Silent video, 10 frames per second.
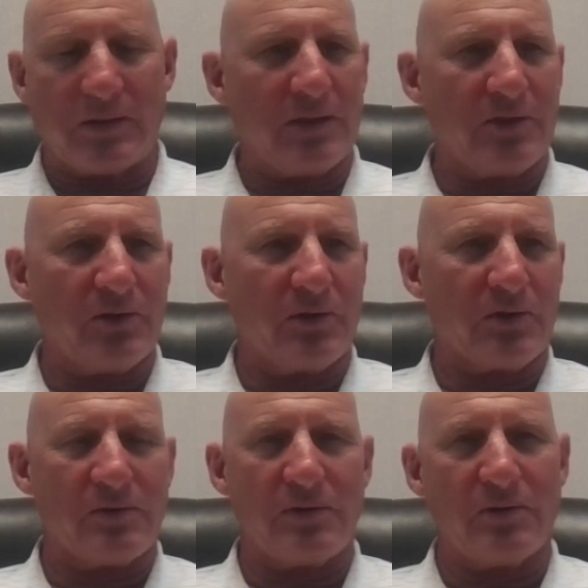You
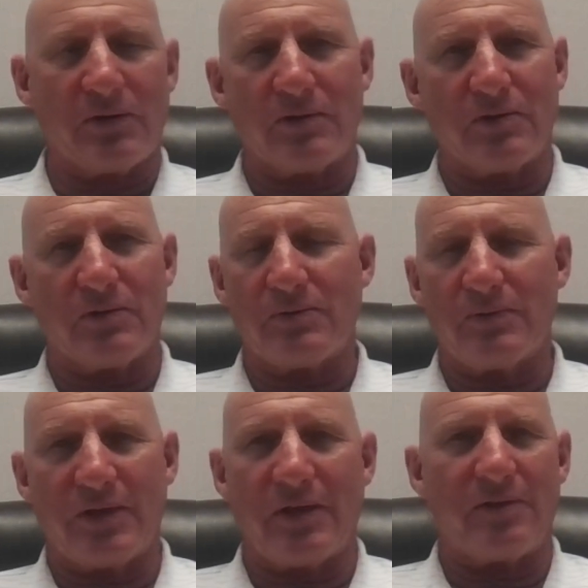could do
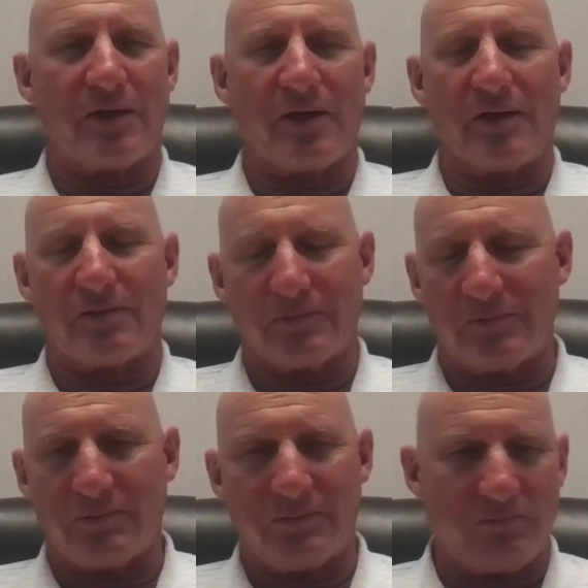anything
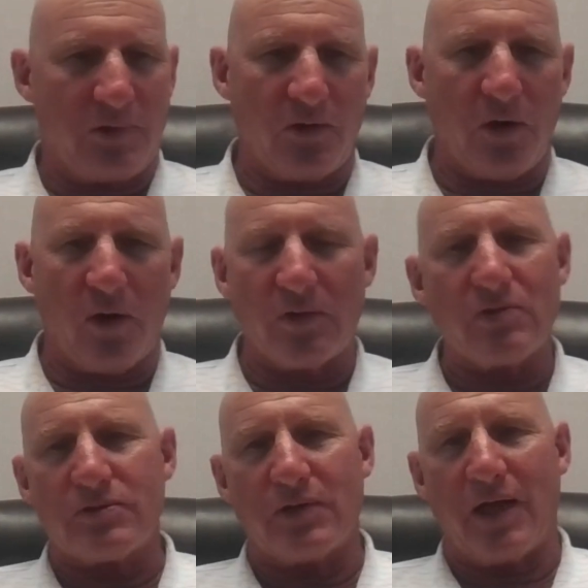along
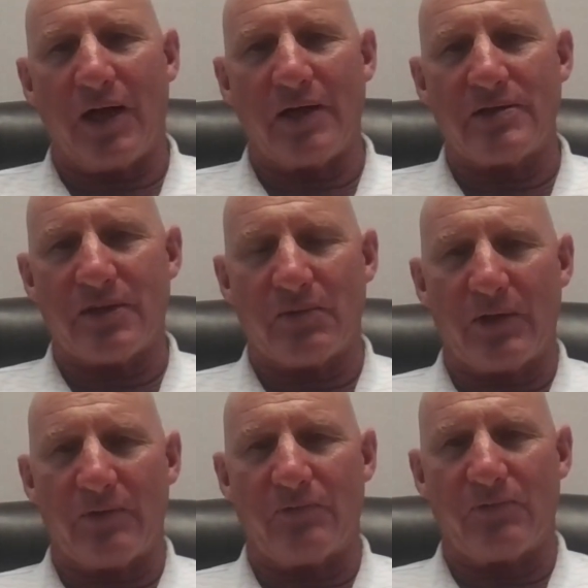those lines that
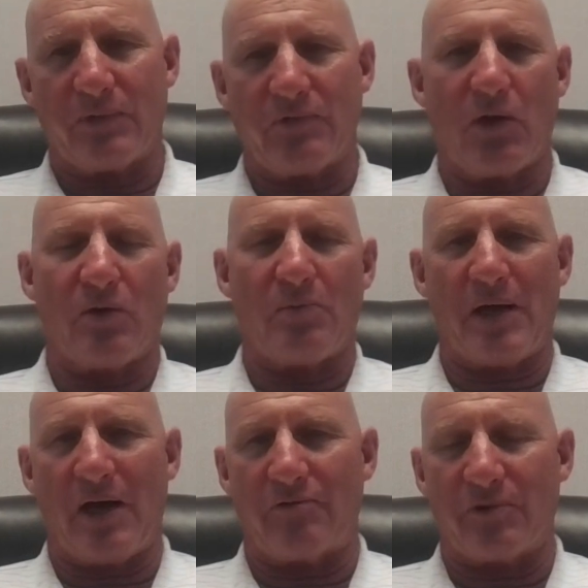we've known
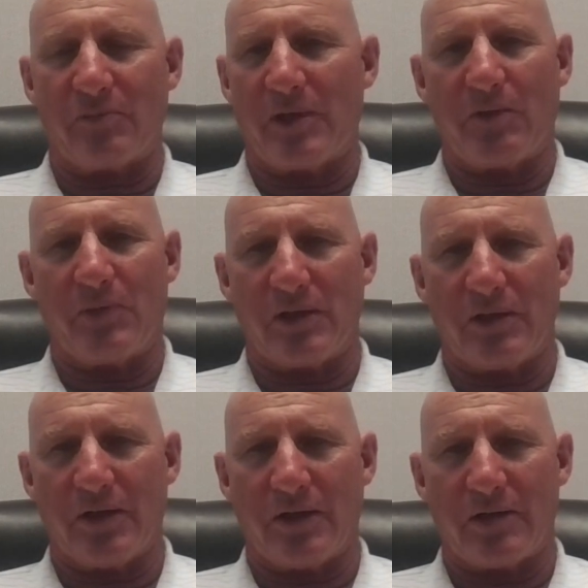about for many, many
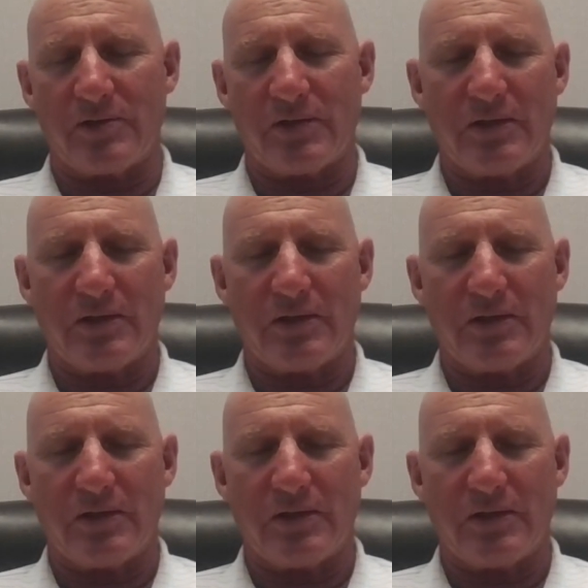years.